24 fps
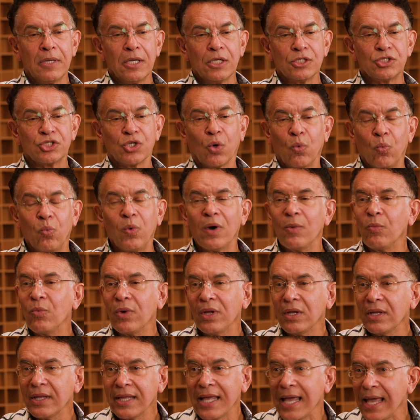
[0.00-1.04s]
So what
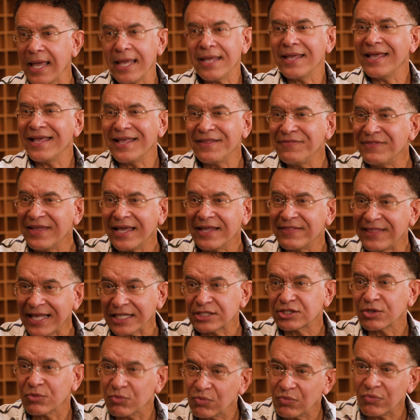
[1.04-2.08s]
will, and
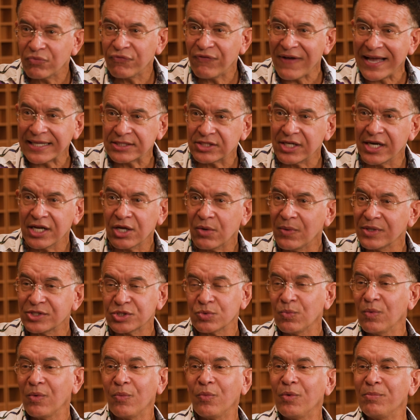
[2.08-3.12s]
that's a fascinating
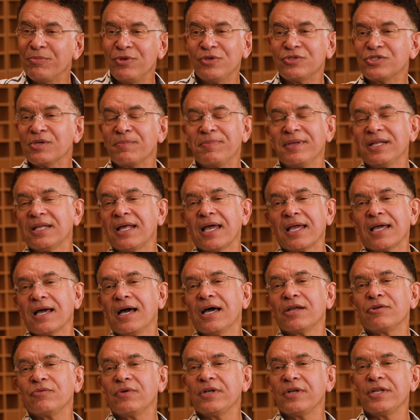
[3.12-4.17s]
question. What will music be like
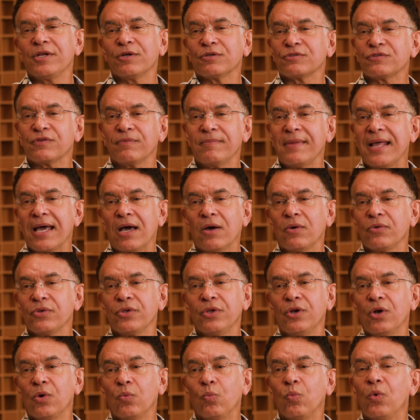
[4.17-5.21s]
100 years from now?
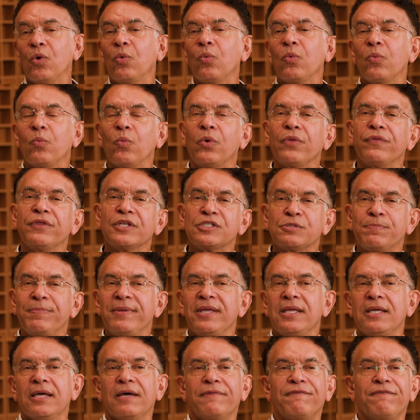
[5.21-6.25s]
Will this
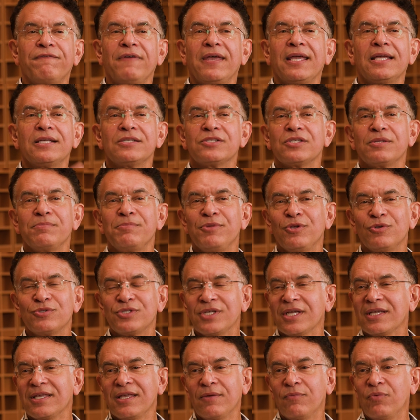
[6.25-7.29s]
be a phase in
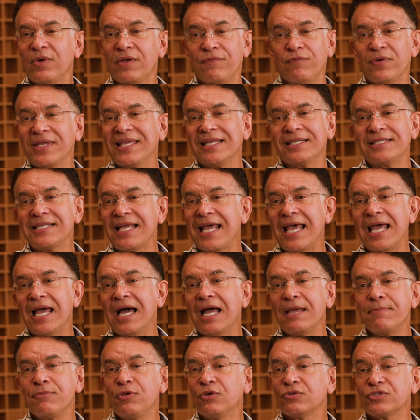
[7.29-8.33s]
music if we get to
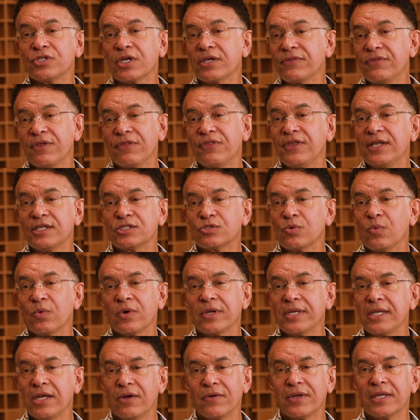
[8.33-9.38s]
AI music and the things that we're
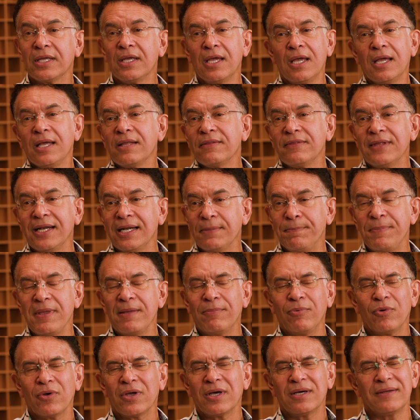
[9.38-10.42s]
hearing, that
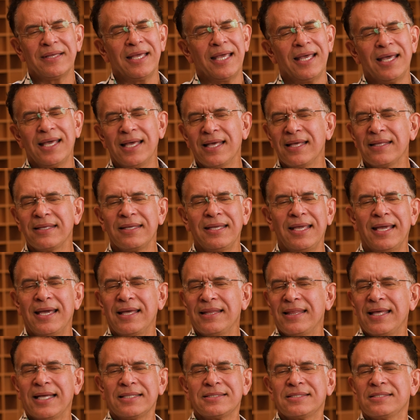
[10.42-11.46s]
people go, yeah,
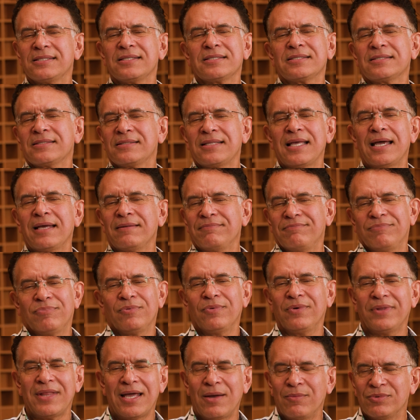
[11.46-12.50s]
that's just that.
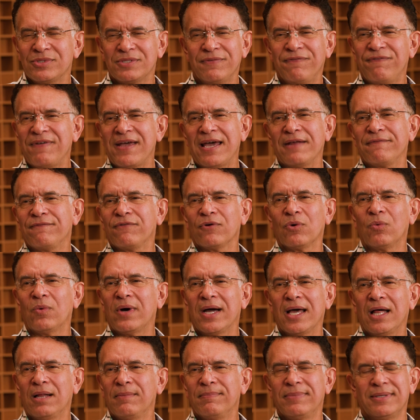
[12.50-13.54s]
Well, that was a fad for a
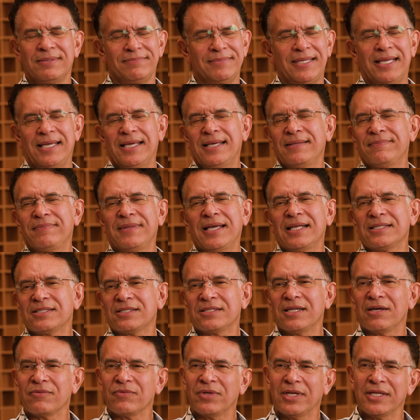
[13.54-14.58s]
while, but nah, that's
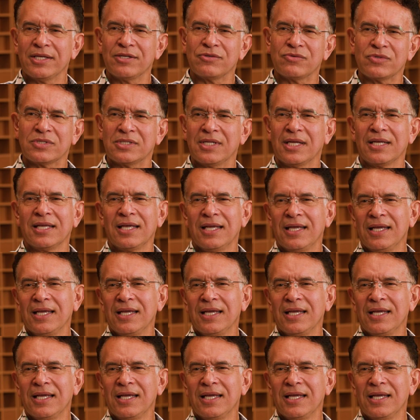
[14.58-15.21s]
not really interesting.